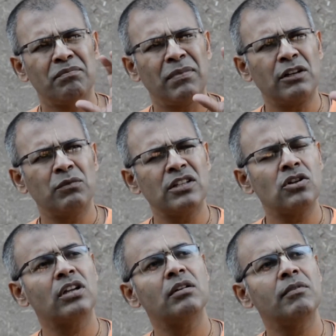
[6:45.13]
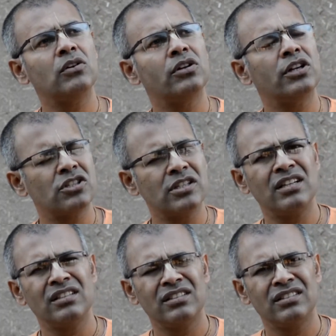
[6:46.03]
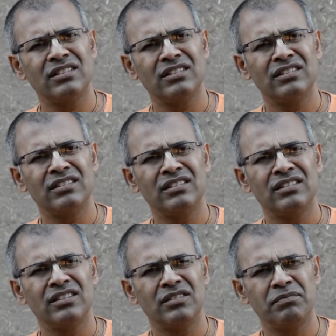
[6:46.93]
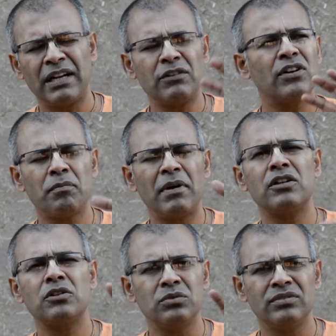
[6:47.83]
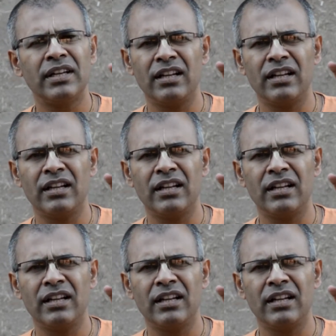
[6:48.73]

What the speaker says: Part 1 is talking about Krishna, Part 1 or Part 2.